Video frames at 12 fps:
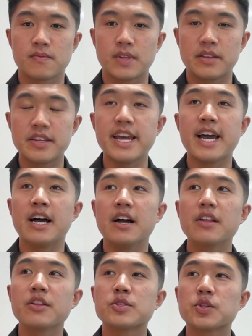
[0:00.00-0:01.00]
Yeah,
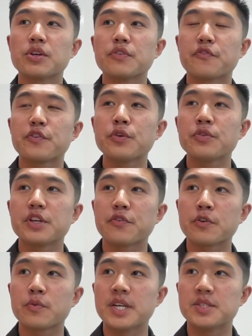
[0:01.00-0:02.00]
there's a few
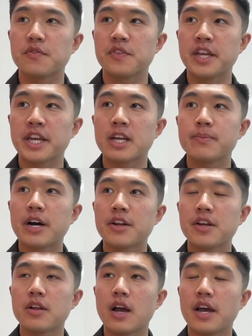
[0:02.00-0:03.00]
different ways of thinking about it.